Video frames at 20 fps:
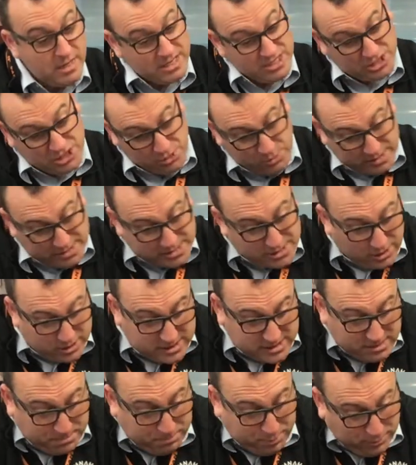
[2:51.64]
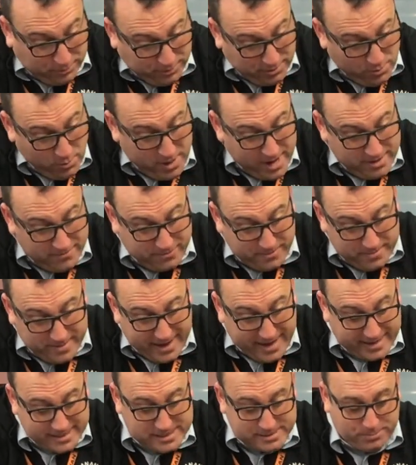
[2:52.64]
So he starts to pull away from
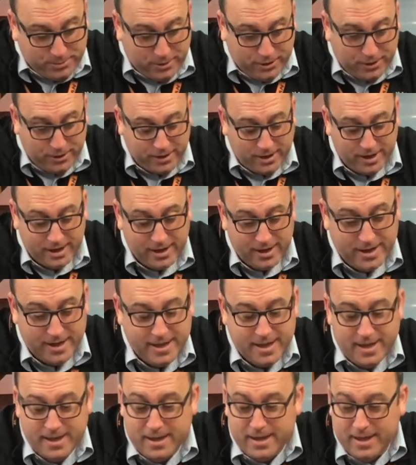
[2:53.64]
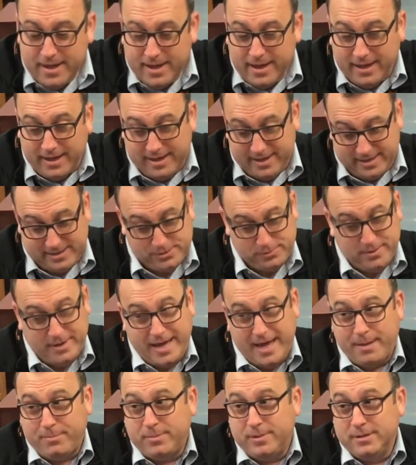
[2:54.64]
the iceberg, and guess what
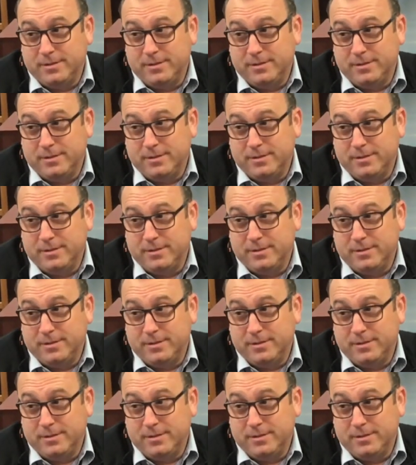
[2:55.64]
happened?